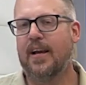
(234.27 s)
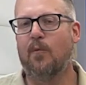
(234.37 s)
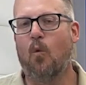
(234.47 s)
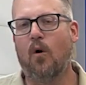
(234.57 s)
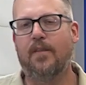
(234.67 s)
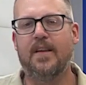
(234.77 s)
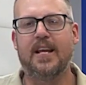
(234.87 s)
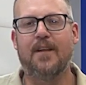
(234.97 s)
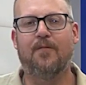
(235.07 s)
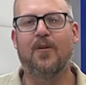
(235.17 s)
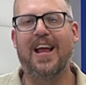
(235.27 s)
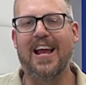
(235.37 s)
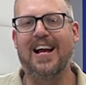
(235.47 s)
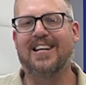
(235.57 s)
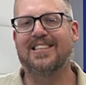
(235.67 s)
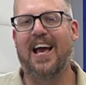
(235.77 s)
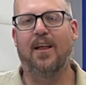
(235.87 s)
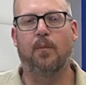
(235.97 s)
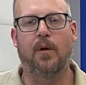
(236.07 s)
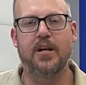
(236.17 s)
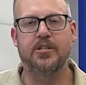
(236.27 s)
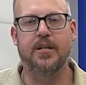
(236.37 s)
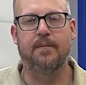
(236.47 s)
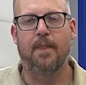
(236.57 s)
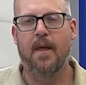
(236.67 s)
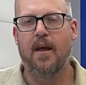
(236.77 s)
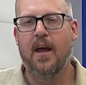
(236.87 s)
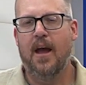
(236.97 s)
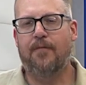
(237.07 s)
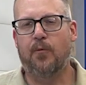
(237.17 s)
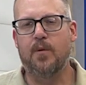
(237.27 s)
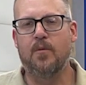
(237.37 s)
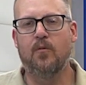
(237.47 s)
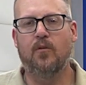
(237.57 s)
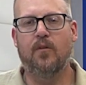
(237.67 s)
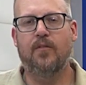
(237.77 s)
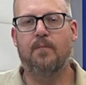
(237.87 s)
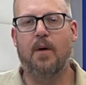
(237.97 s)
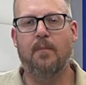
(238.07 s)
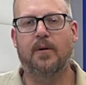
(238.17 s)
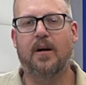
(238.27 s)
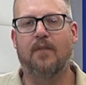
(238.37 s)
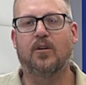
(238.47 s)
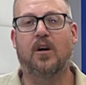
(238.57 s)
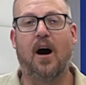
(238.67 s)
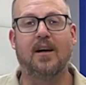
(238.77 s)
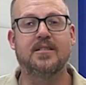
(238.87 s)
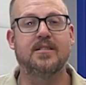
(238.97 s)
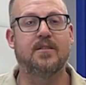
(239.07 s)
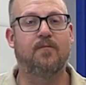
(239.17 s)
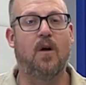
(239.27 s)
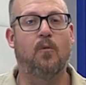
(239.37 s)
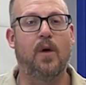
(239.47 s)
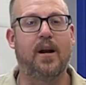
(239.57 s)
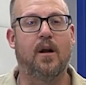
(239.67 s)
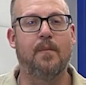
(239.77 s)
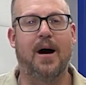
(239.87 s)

can warrant the need for an ADAS calibration. If the removal of the bumper cover causes the front radar